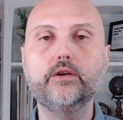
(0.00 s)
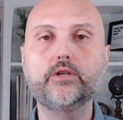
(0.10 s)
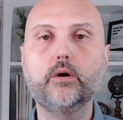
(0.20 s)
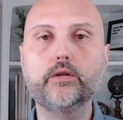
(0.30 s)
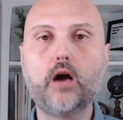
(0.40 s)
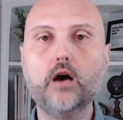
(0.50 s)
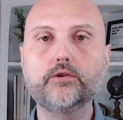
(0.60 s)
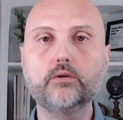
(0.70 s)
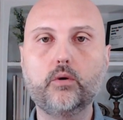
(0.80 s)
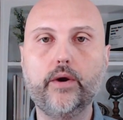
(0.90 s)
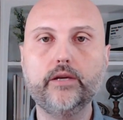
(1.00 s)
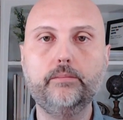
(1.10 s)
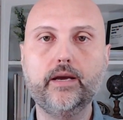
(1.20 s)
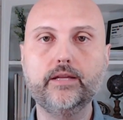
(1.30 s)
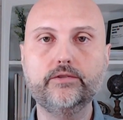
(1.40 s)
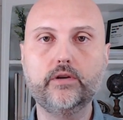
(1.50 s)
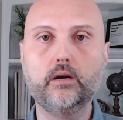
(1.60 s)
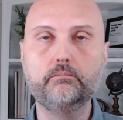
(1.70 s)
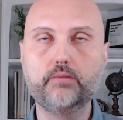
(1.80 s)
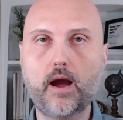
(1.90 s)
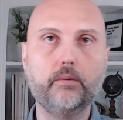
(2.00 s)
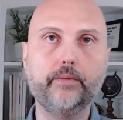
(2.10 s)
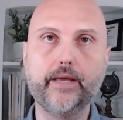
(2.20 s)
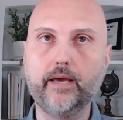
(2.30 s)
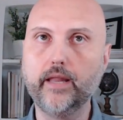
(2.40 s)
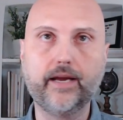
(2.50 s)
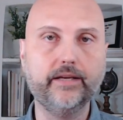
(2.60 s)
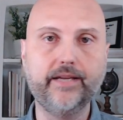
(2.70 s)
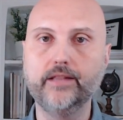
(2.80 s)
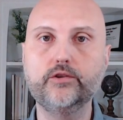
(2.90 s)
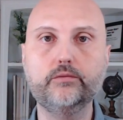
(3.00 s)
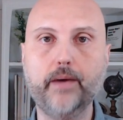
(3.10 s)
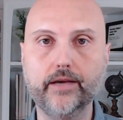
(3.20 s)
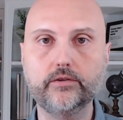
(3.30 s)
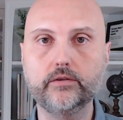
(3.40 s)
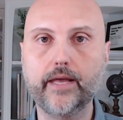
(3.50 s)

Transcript: So it's also going to be considered probably like a dead space.